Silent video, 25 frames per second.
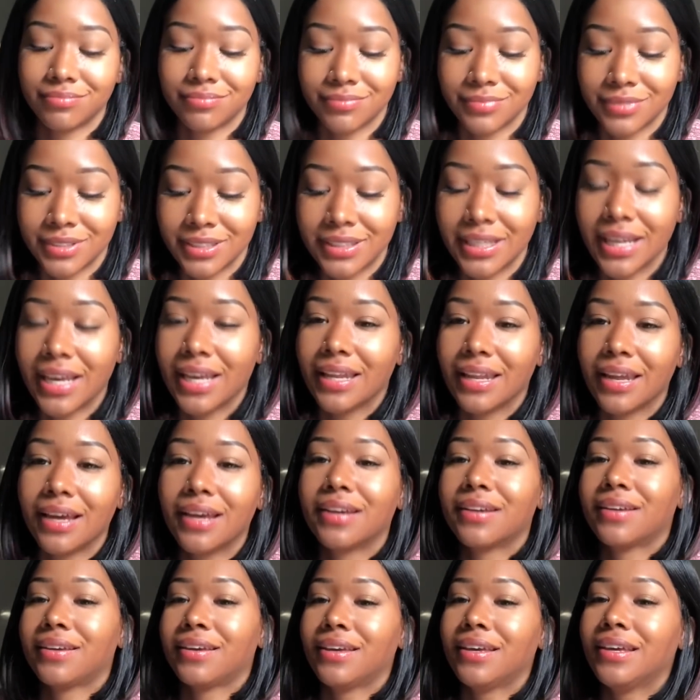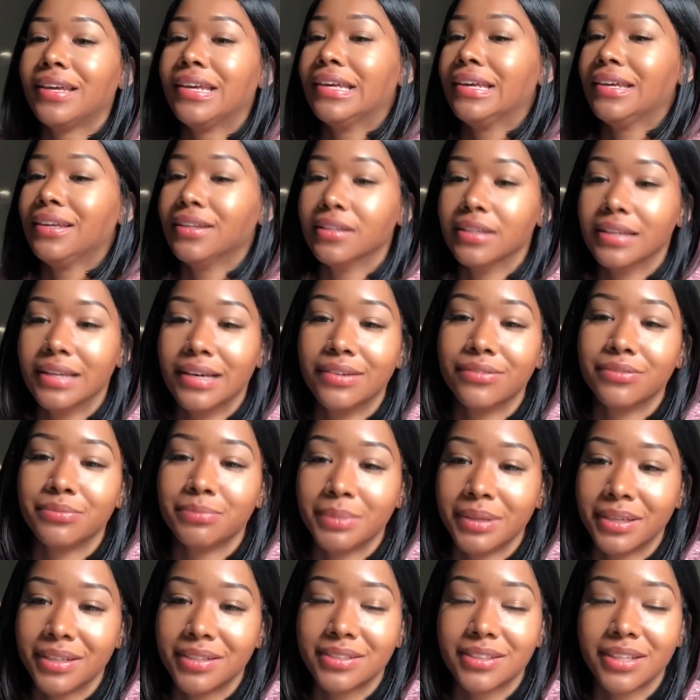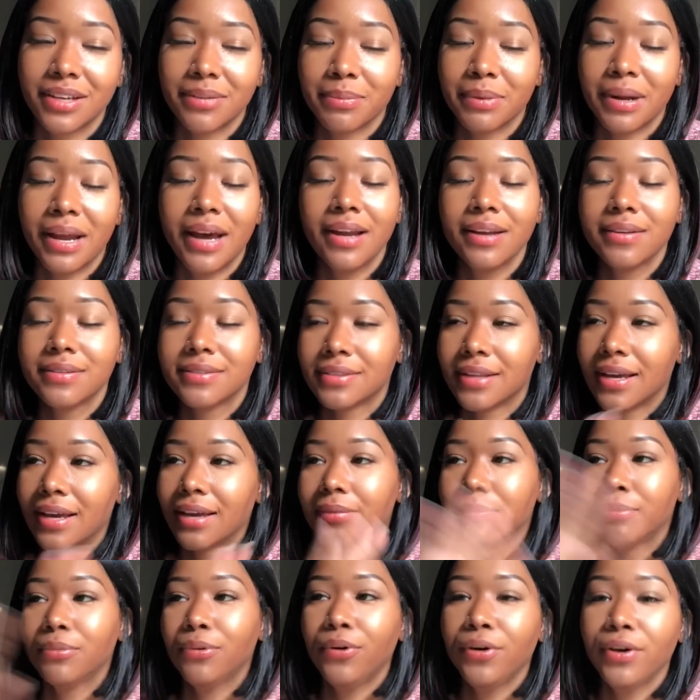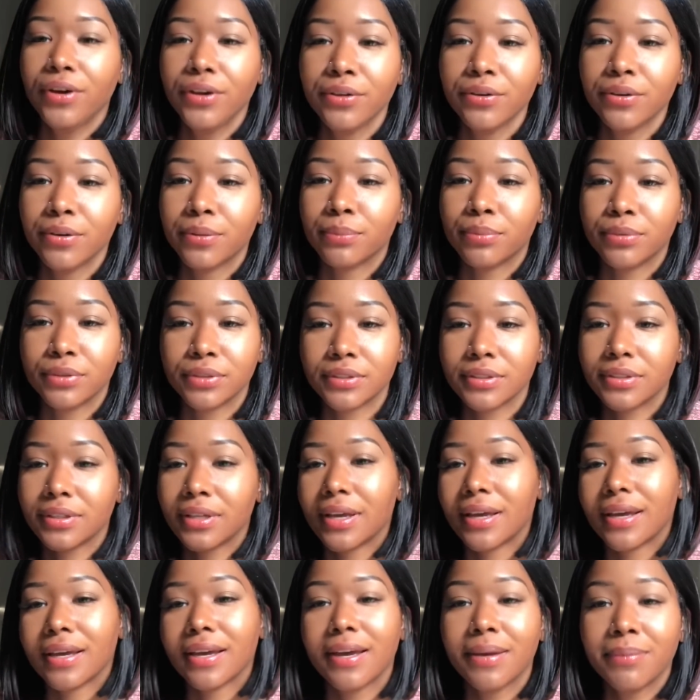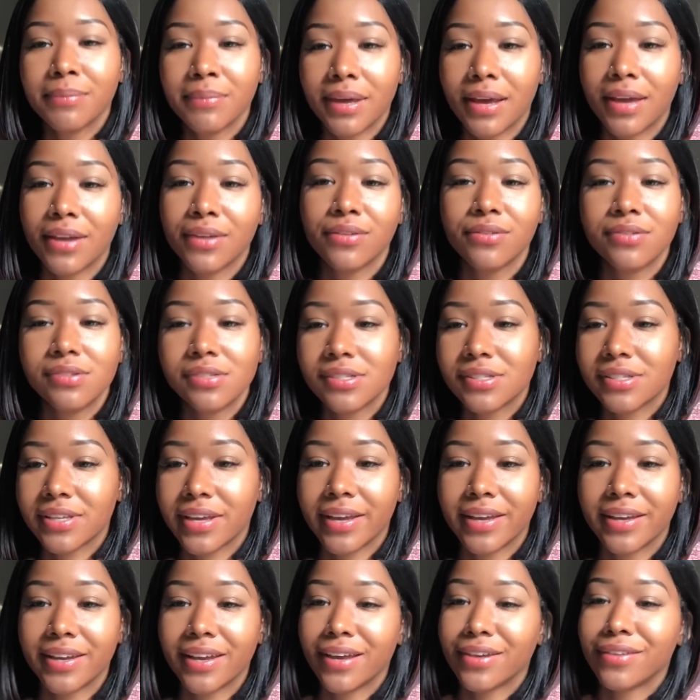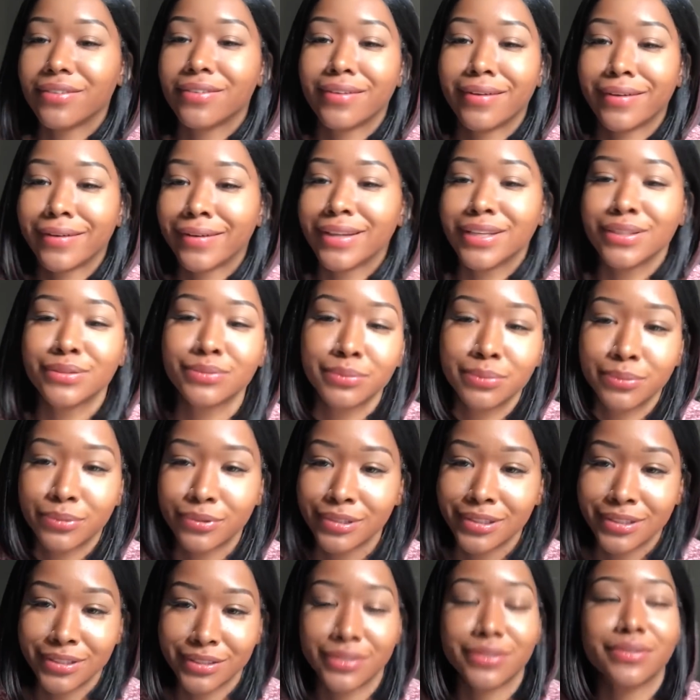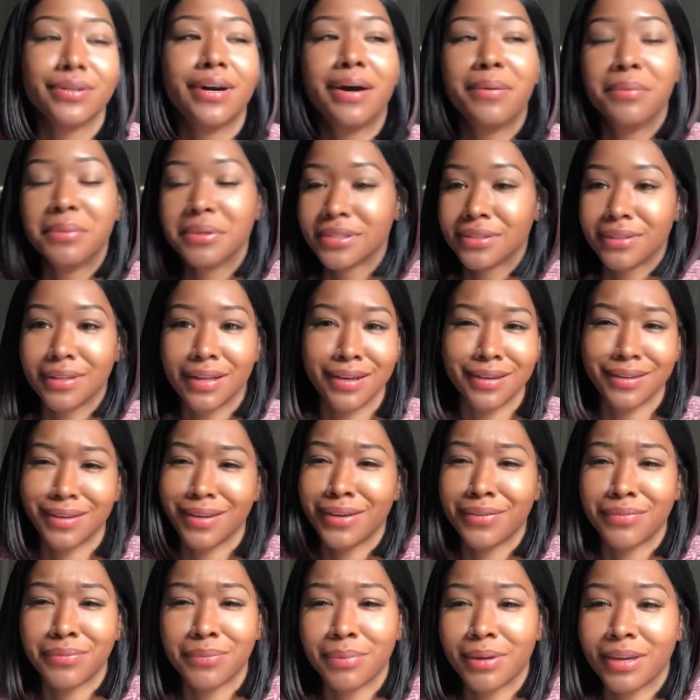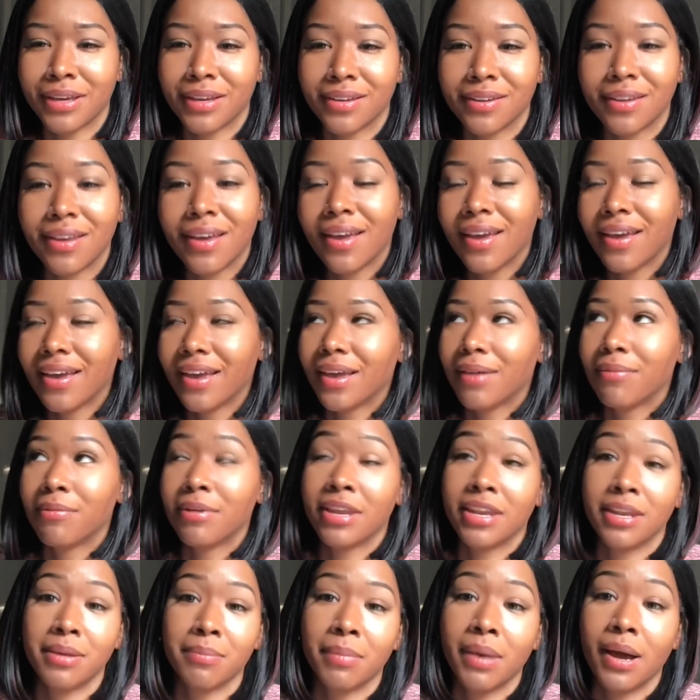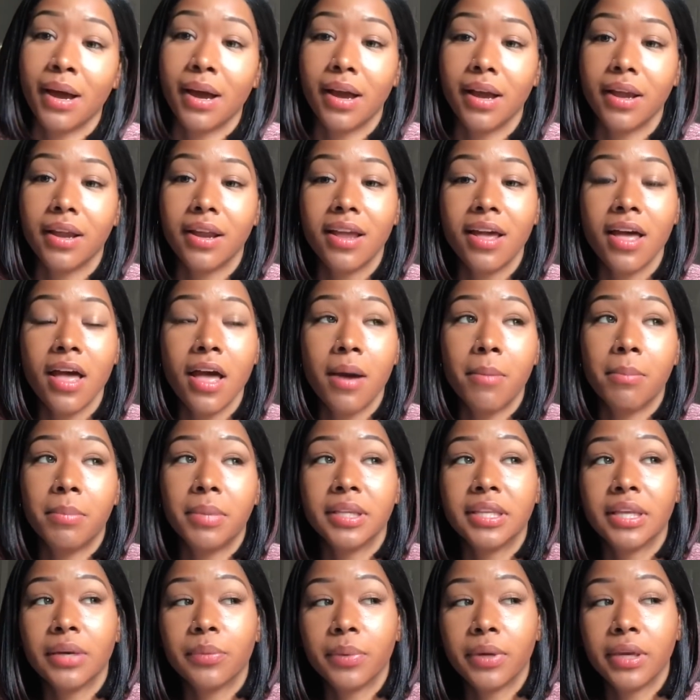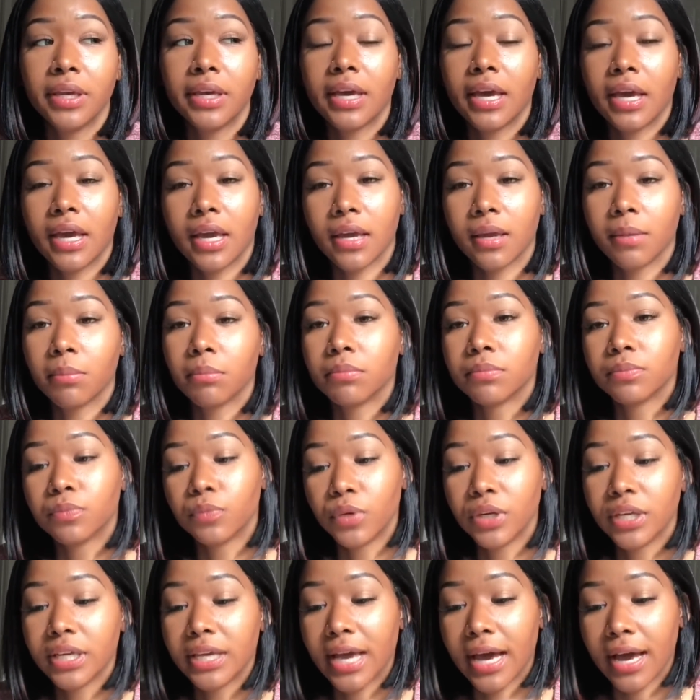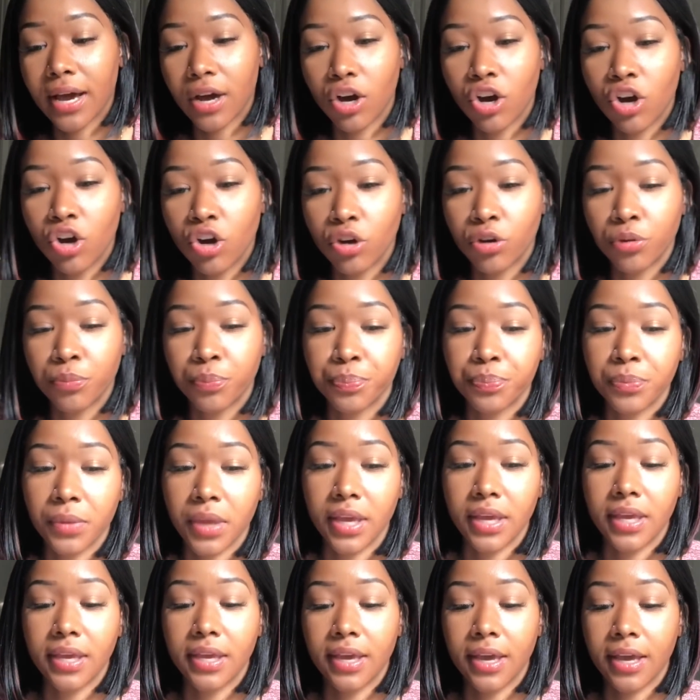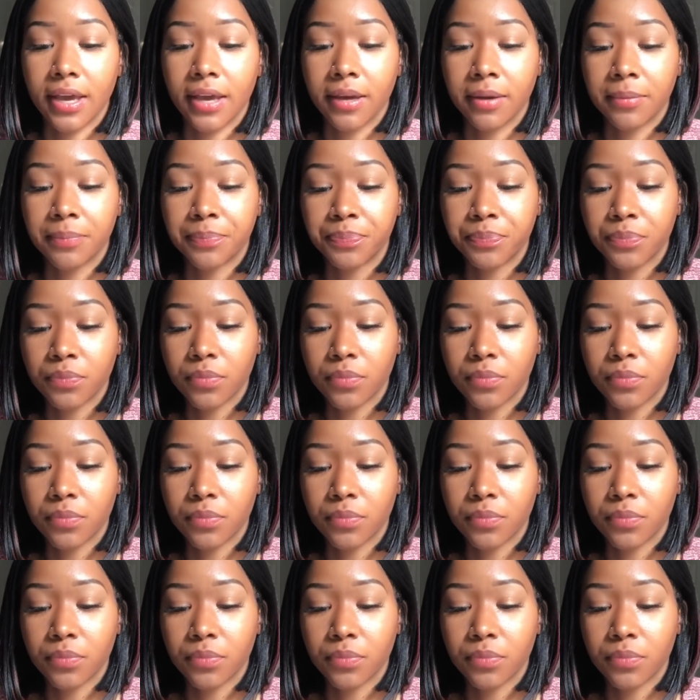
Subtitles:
say like he loved me and stuff. But I was like, boy, you in prison? Like, I'm not. You just saying that, you know. That's what boys do. I wasn't like even paying him any mind. But then when he got home and he came,